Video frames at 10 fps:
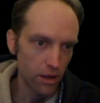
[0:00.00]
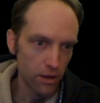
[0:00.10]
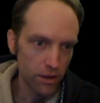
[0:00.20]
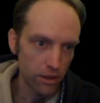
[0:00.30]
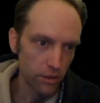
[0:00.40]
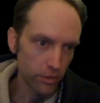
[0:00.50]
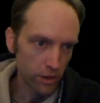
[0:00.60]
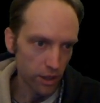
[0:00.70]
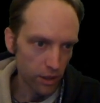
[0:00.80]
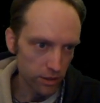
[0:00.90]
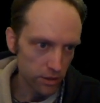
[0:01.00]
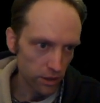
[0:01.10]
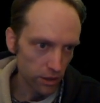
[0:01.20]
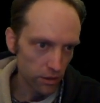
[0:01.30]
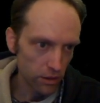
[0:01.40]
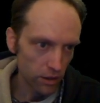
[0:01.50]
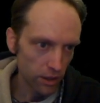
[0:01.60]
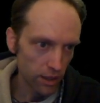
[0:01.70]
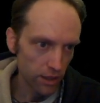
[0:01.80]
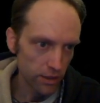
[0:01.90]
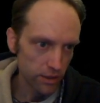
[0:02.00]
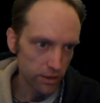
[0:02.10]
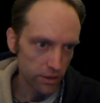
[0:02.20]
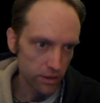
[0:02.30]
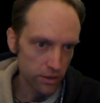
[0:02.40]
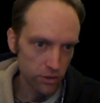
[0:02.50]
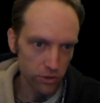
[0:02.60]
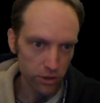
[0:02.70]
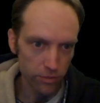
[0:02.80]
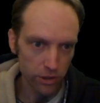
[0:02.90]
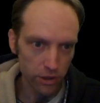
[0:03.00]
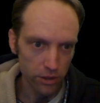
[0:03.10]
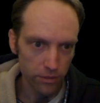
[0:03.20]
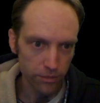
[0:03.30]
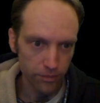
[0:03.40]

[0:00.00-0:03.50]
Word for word: All right, now let's look at the contents of this script here.